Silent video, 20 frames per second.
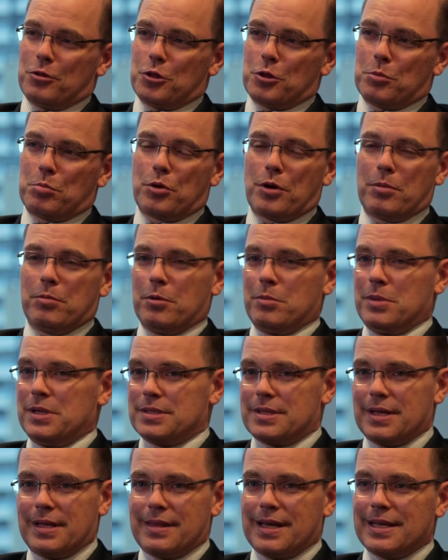The problem
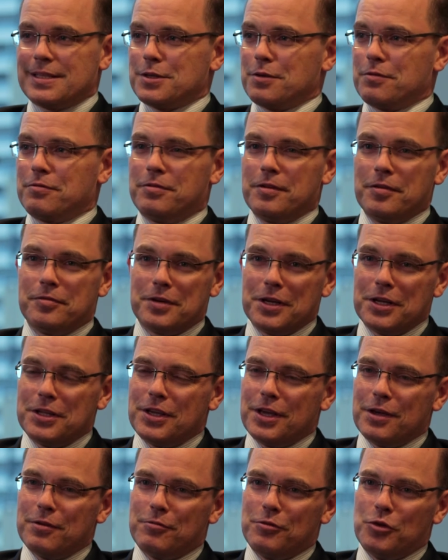is that that's a 15
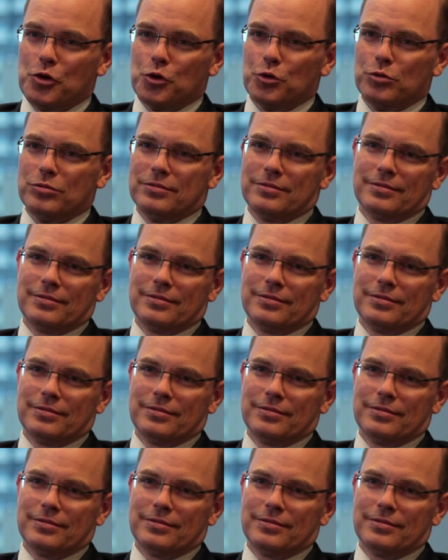year view.